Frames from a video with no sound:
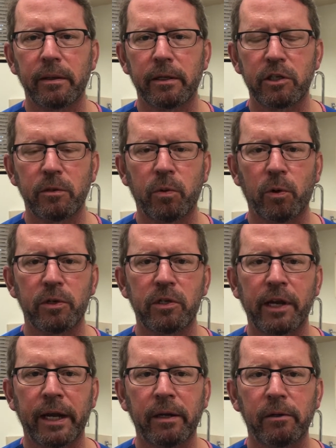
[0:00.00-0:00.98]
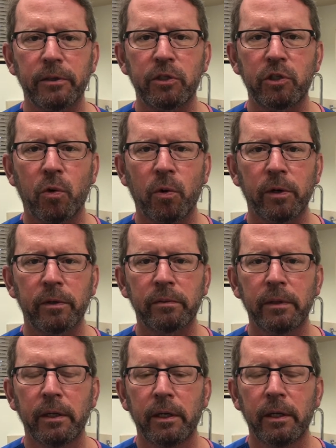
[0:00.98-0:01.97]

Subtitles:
that supports the ankle is torn,